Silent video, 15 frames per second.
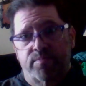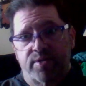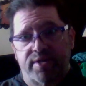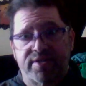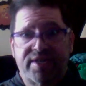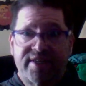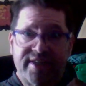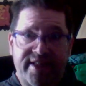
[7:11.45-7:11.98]
He
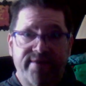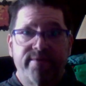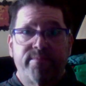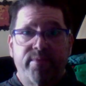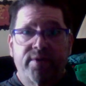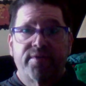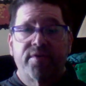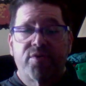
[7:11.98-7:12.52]
said he lived in
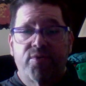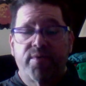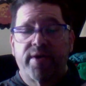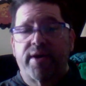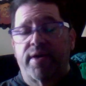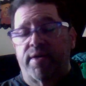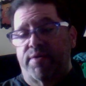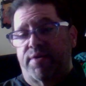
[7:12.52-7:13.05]
Building 3
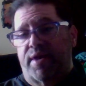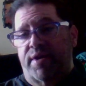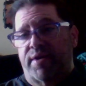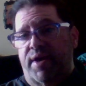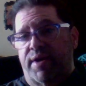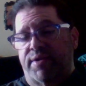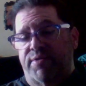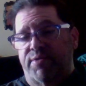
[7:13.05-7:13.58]
as
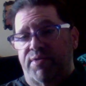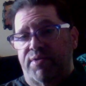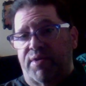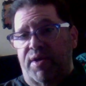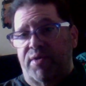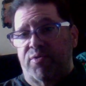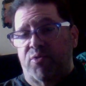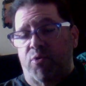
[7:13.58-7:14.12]
I
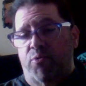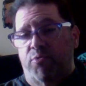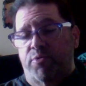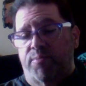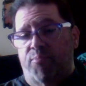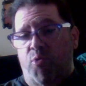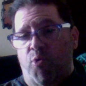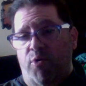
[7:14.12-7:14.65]
know who the
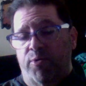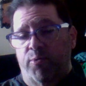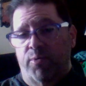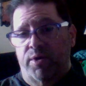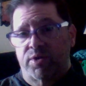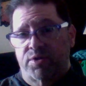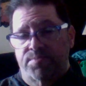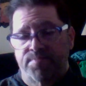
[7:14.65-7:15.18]
porter was.